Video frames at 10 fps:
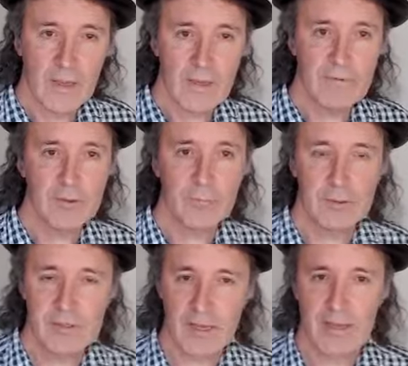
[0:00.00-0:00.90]
If you were
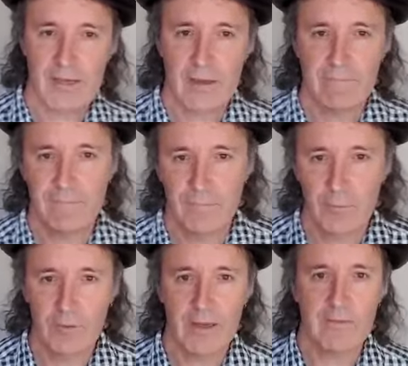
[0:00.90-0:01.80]
to take a
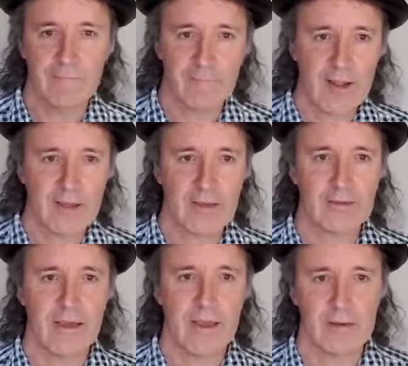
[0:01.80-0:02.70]
full and frank
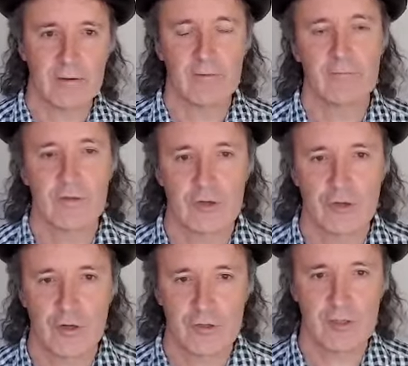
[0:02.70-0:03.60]
account of the
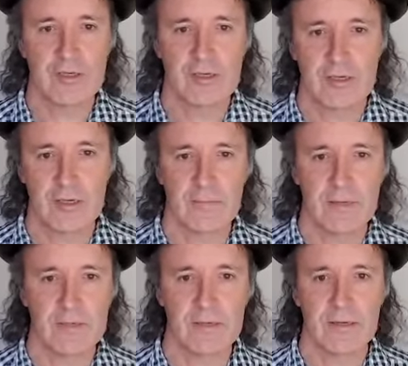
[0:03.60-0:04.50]
atrocities
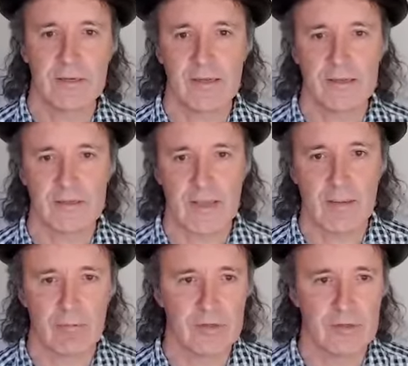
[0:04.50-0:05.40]
committed against
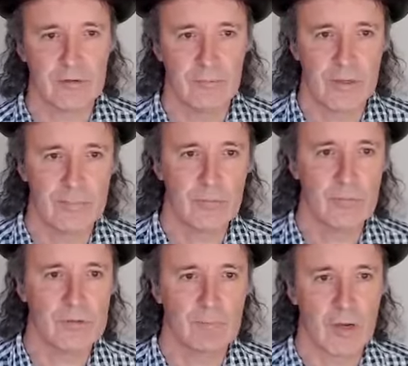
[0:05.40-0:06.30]
Aboriginal
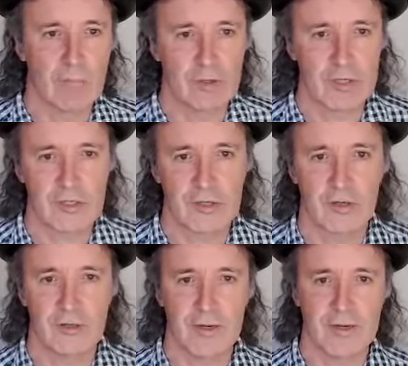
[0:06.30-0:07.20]
peoples by British
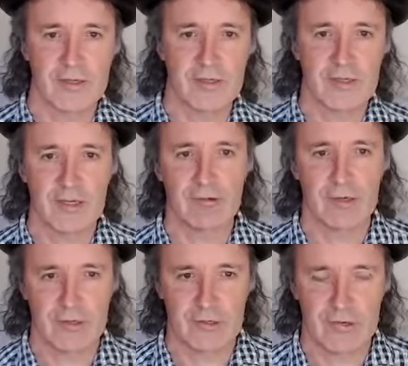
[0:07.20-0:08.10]
colonizers here
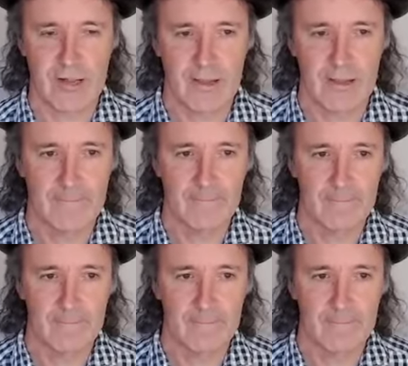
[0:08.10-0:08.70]
in Australia,